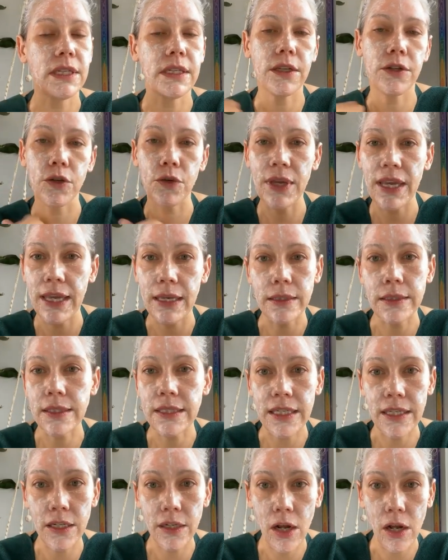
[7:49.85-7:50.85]
it and you can't
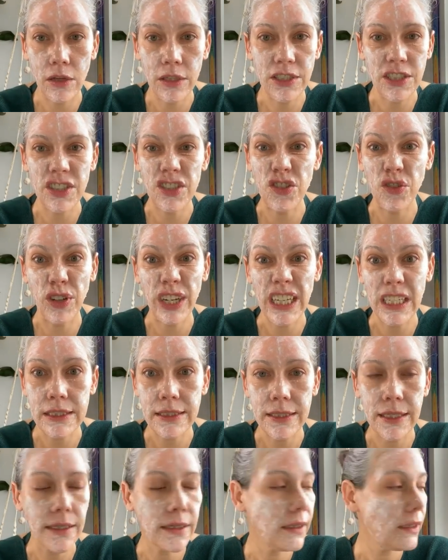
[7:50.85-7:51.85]
see it at all. It just
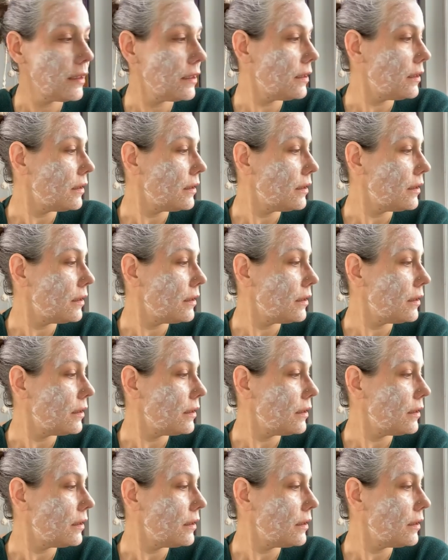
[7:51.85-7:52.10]
drinks it.